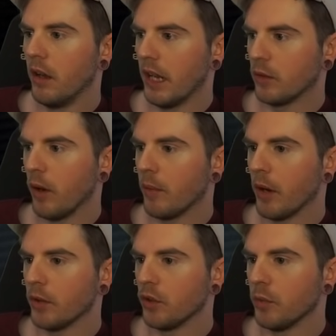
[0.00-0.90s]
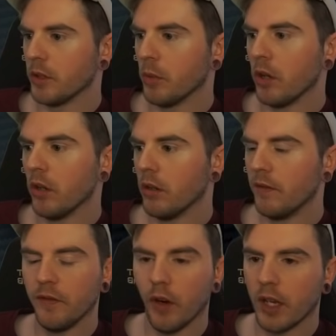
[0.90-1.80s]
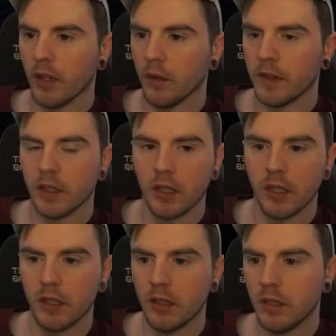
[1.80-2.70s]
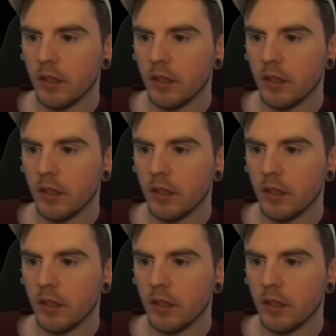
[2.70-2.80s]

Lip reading: And that's why I'm going super small. Fucking love to see it.